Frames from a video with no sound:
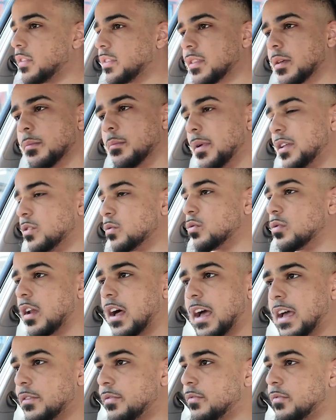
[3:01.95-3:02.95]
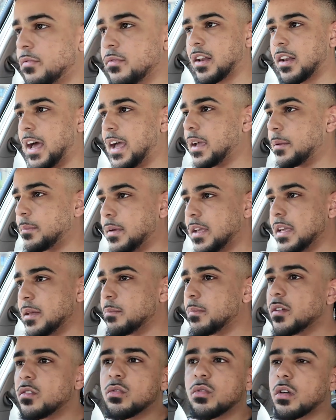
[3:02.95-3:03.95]
The middle life, like
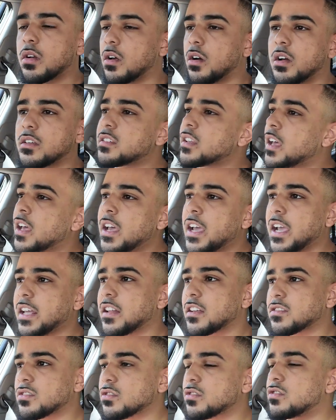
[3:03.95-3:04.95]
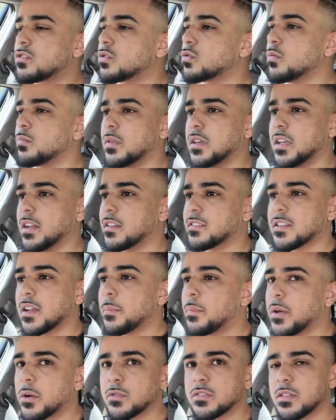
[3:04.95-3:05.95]
being middle class, it doesn't suit me, it doesn't
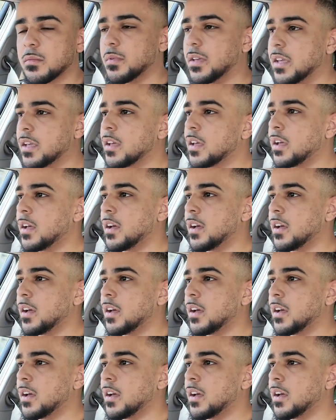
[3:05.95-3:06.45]
appeal to me.